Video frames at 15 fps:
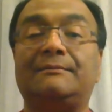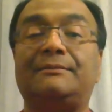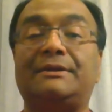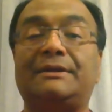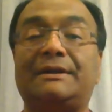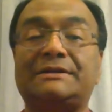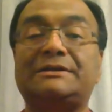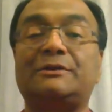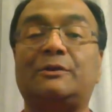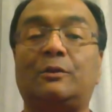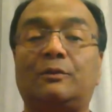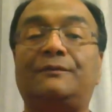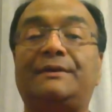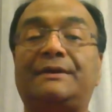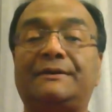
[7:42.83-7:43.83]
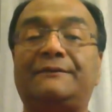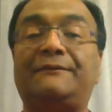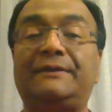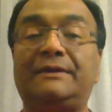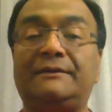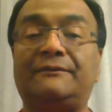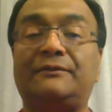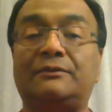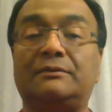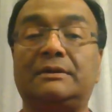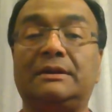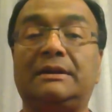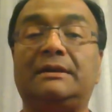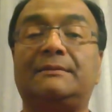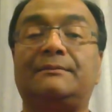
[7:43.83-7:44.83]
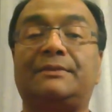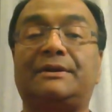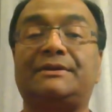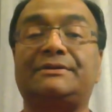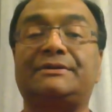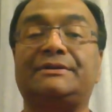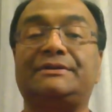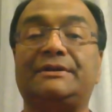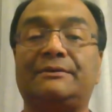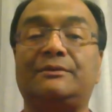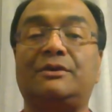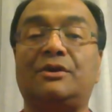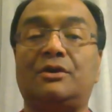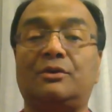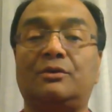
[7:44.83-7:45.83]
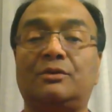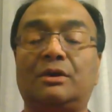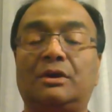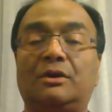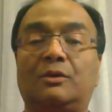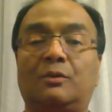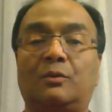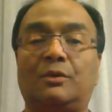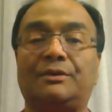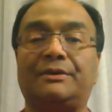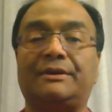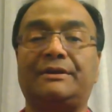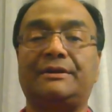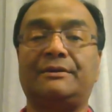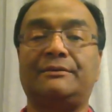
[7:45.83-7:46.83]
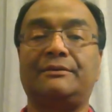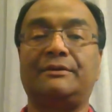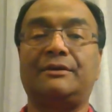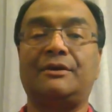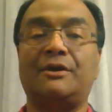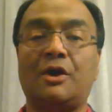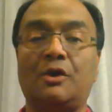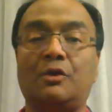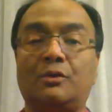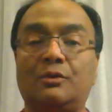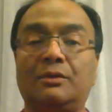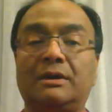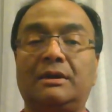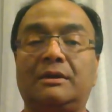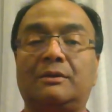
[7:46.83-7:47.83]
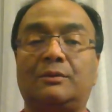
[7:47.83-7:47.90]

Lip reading: but they're actually all very fearful because they don't know what they don't know,